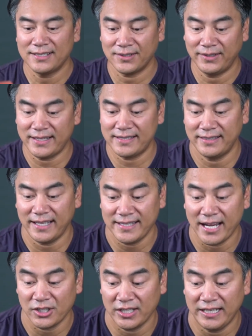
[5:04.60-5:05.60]
So that's
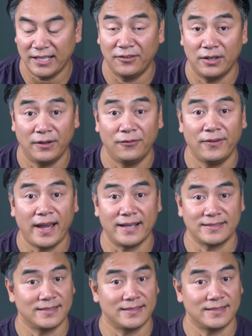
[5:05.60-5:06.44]
actually not very fast.